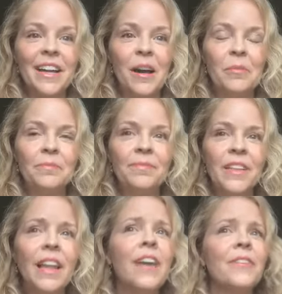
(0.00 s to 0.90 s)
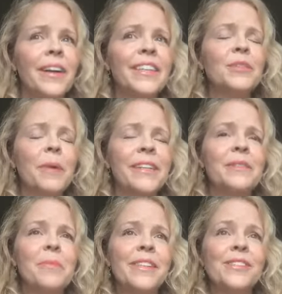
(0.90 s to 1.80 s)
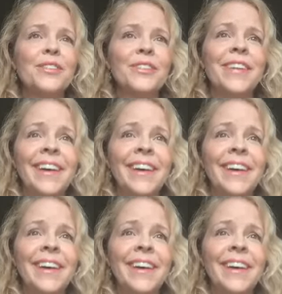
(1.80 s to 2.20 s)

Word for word: Um, a lot of unexpected messages,